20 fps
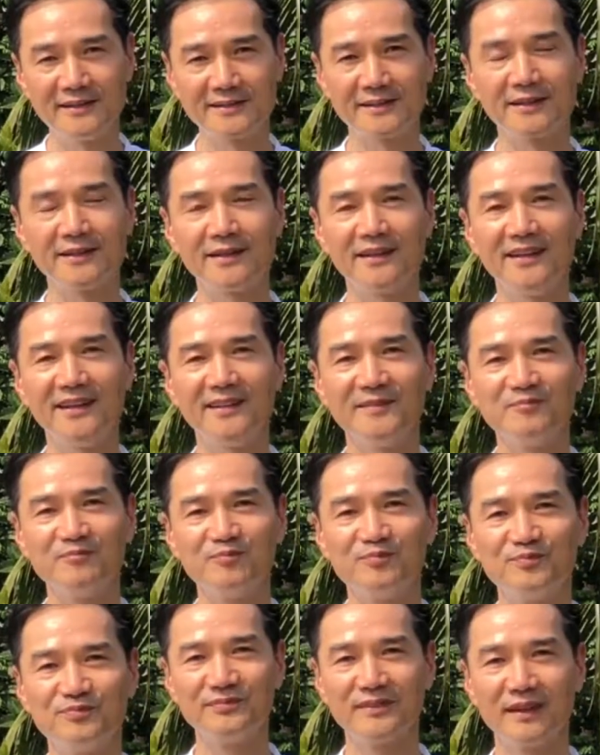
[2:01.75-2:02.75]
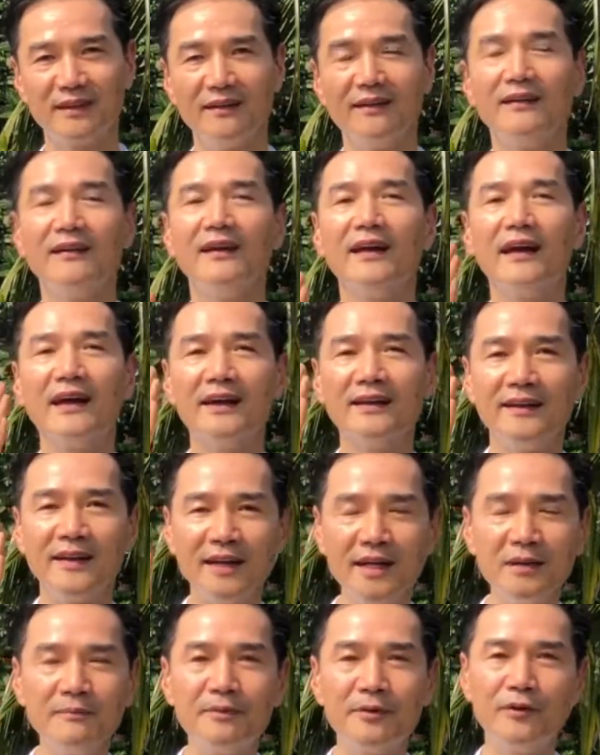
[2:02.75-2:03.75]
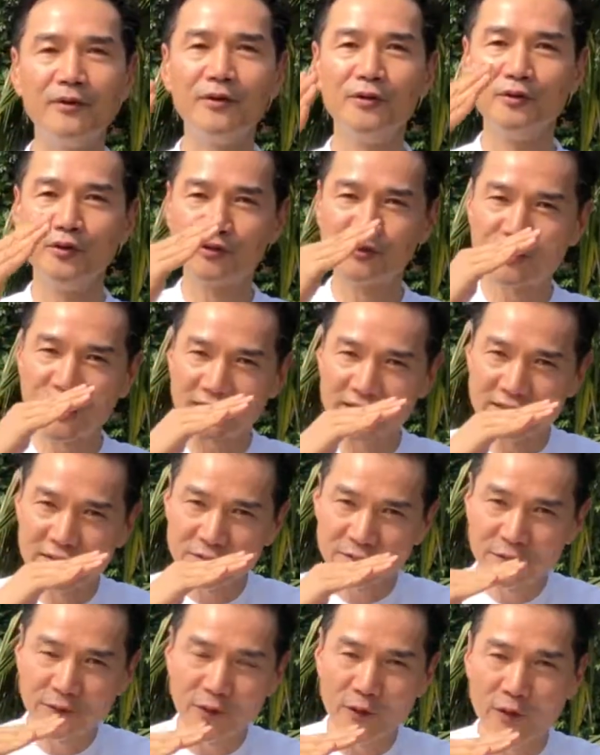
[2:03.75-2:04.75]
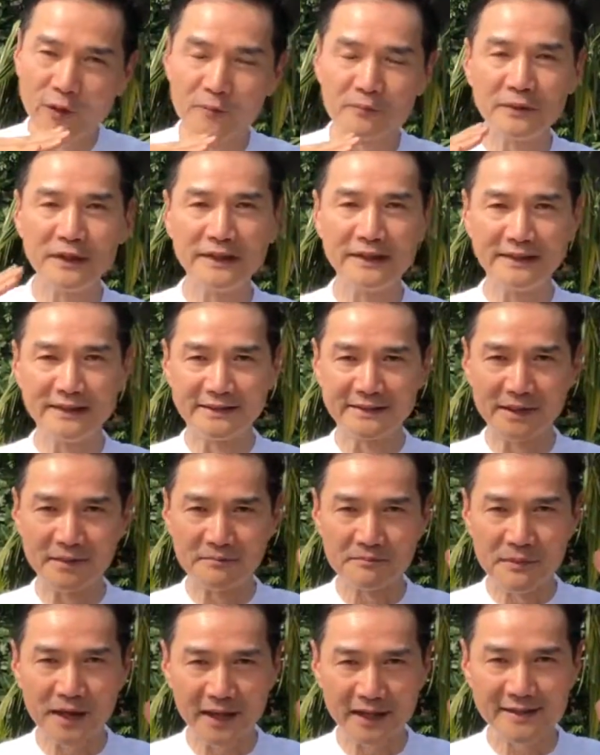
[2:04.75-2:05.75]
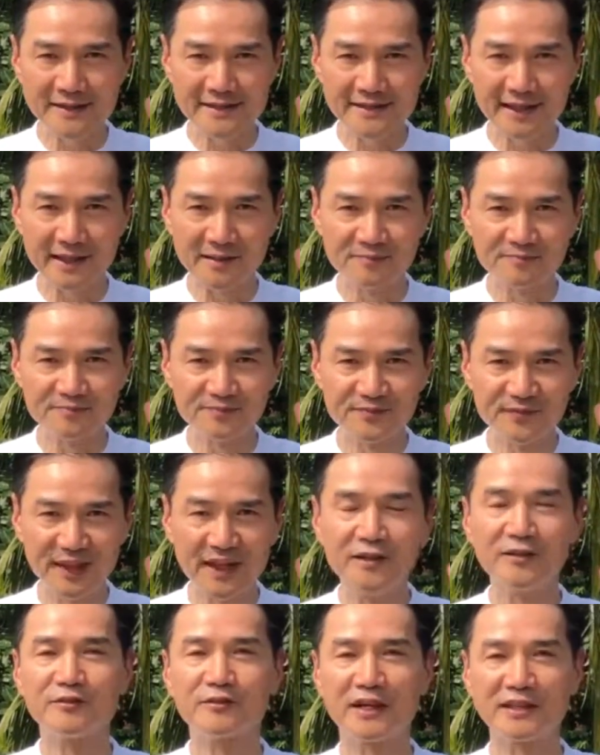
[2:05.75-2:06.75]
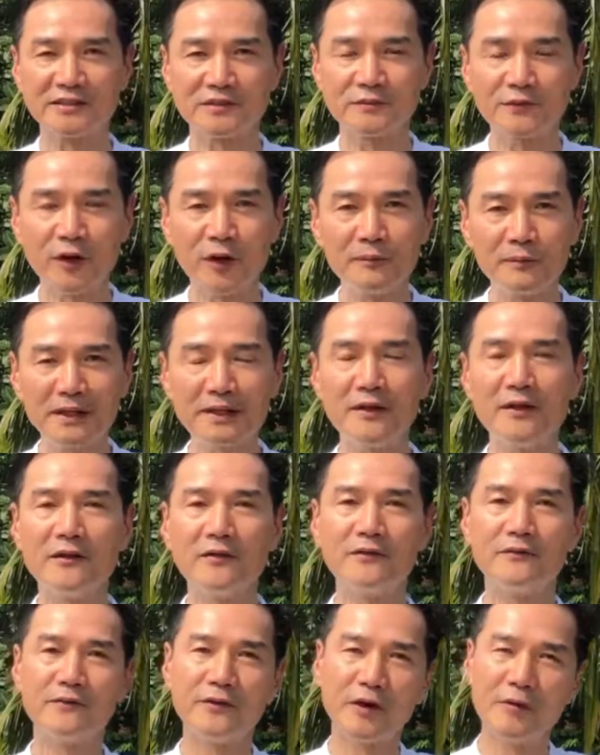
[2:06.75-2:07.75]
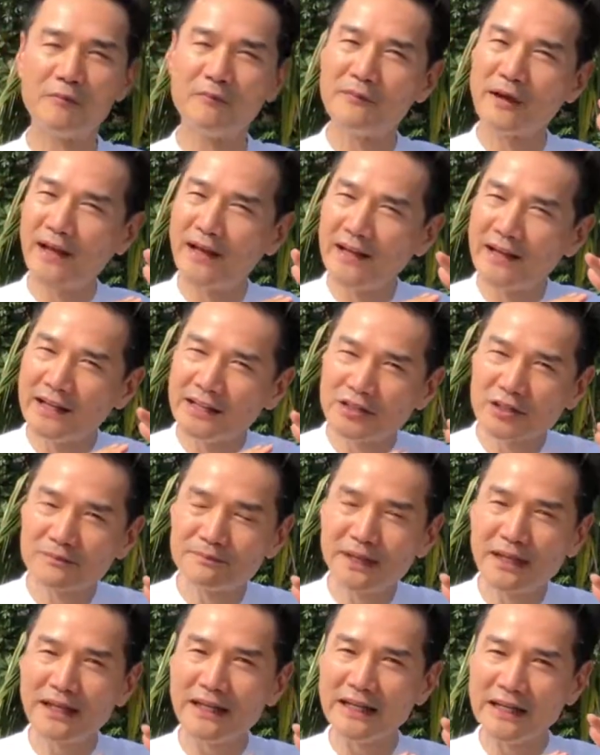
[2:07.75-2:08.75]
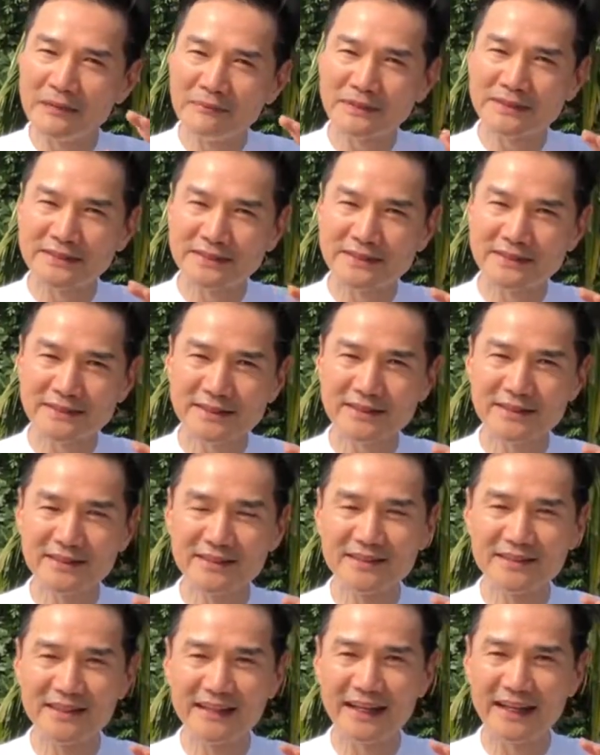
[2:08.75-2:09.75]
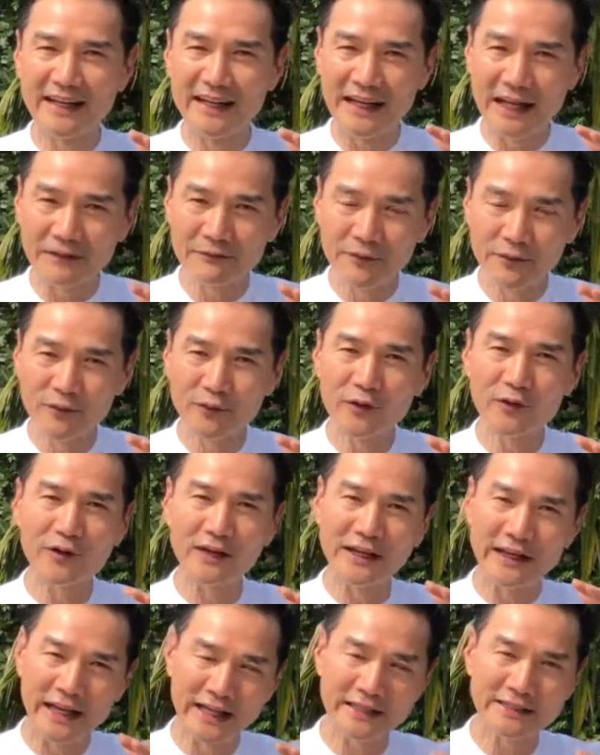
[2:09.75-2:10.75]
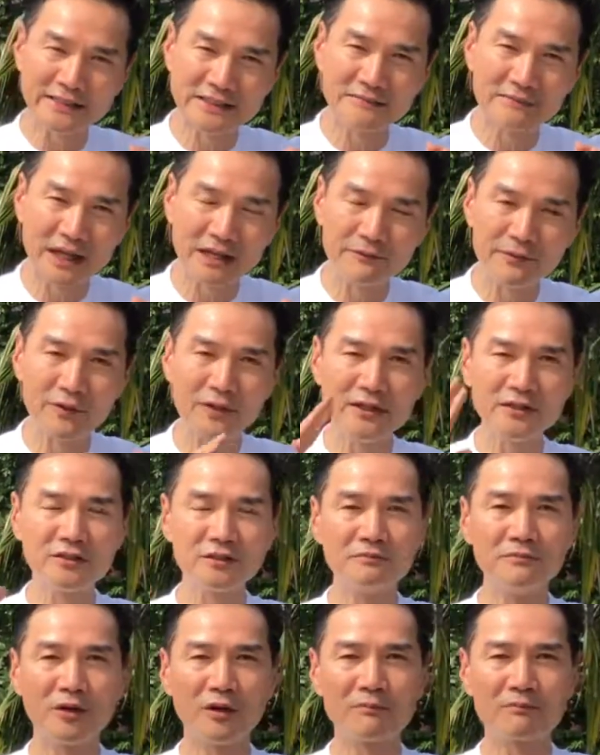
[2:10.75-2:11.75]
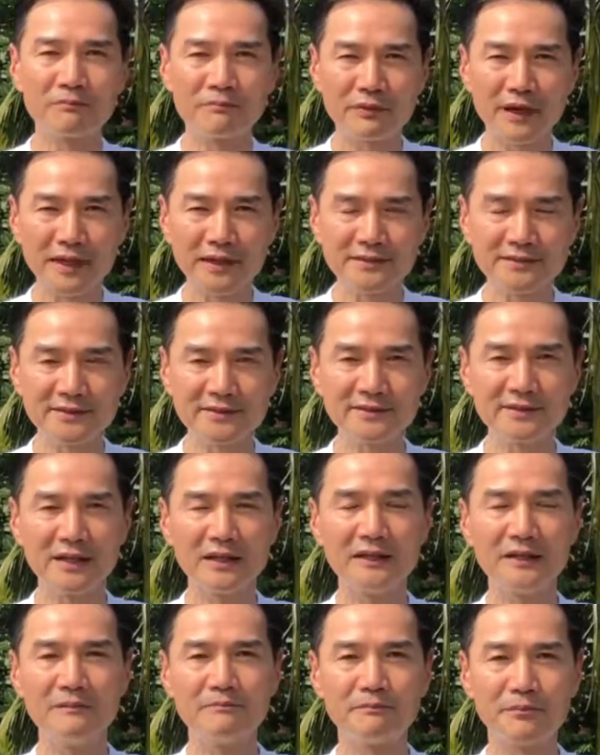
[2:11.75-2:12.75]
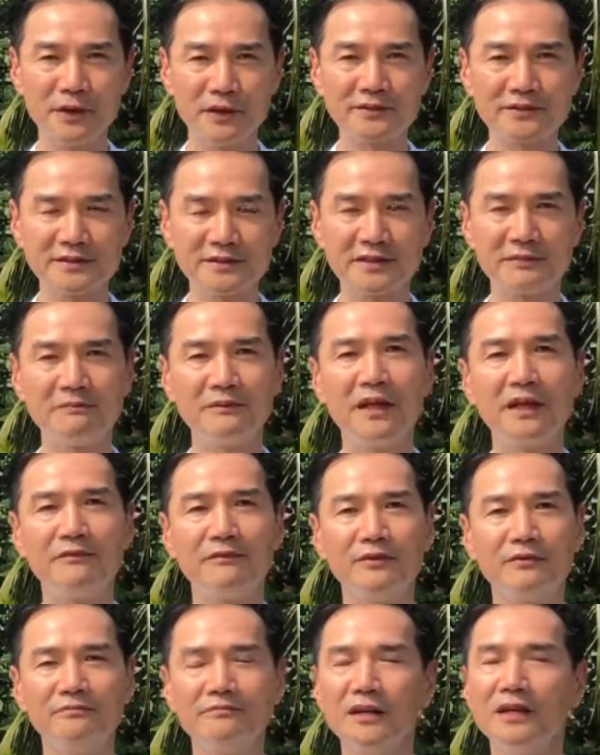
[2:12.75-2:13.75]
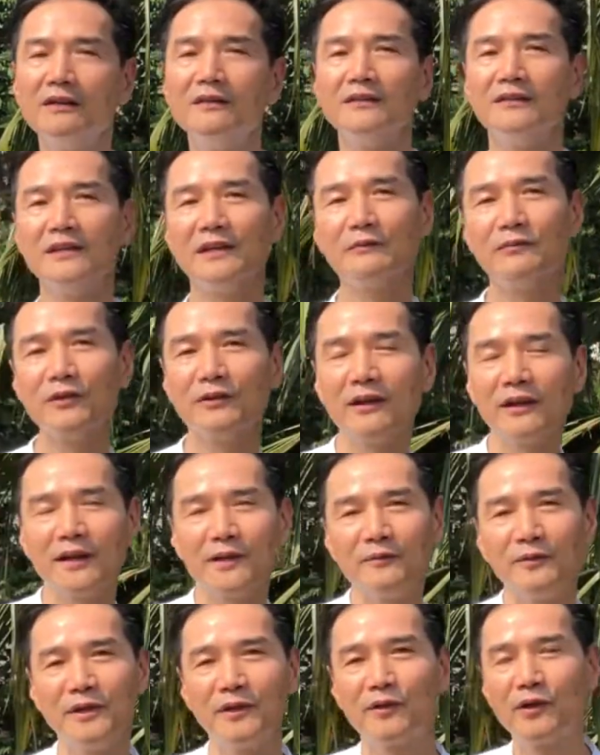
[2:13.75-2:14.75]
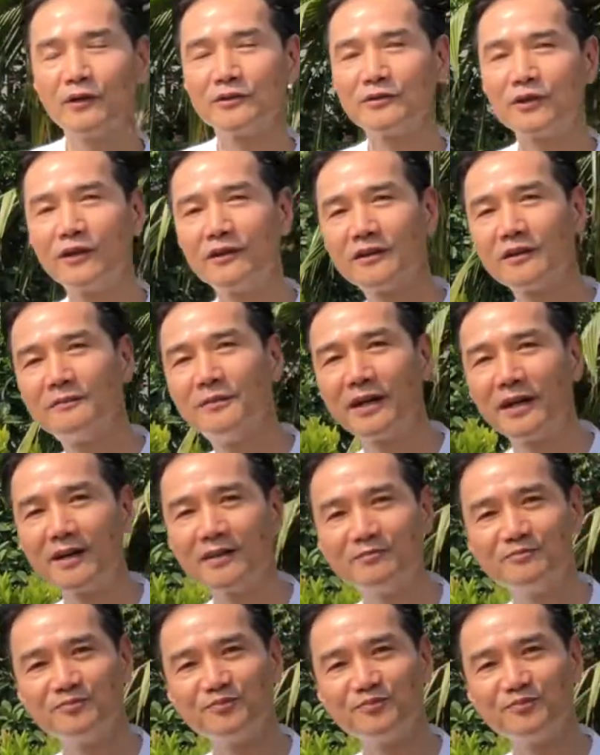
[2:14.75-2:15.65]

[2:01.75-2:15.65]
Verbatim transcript: the key. Enable you transform the mindset. Transform it from a little bit limited level or negative level into more brightened, positive level. If you like, we talk about